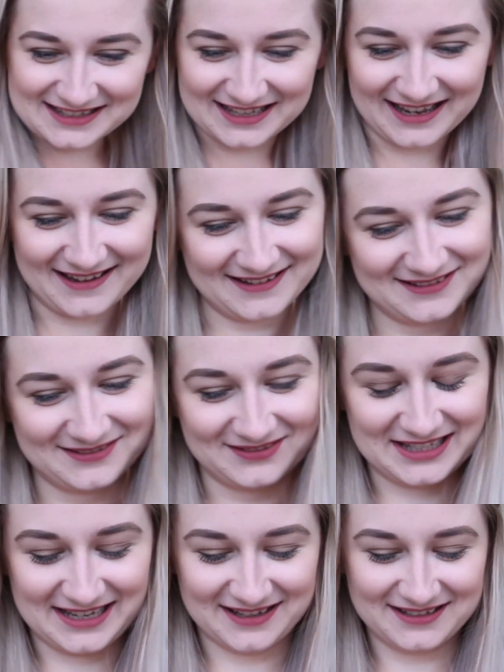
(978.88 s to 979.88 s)
Yeah,
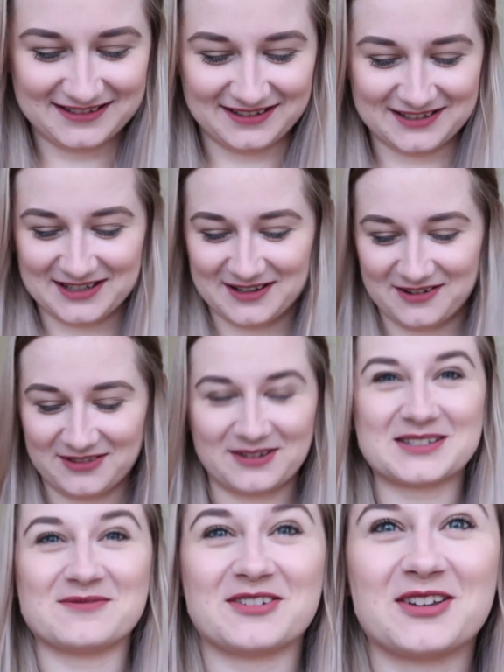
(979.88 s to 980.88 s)
we'll see. I don't know if that
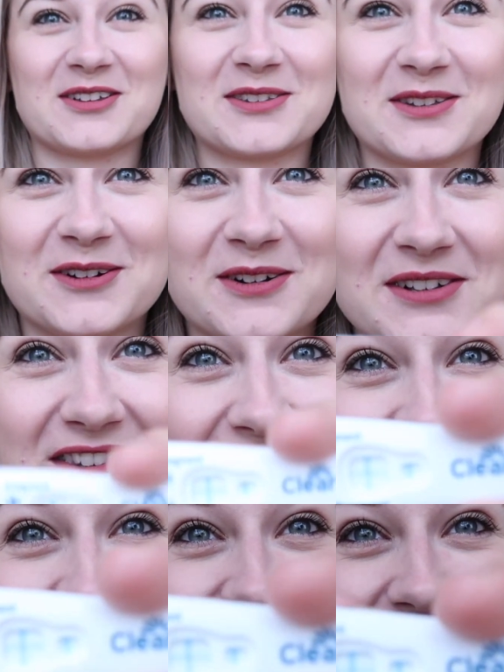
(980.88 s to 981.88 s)
was in focus or not because I
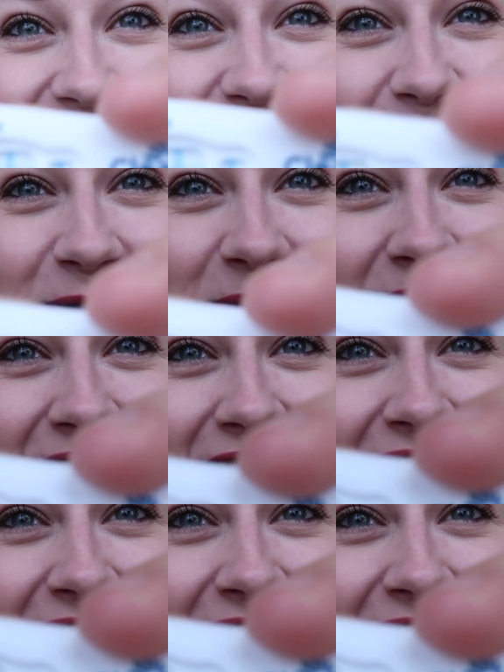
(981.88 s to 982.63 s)
was like too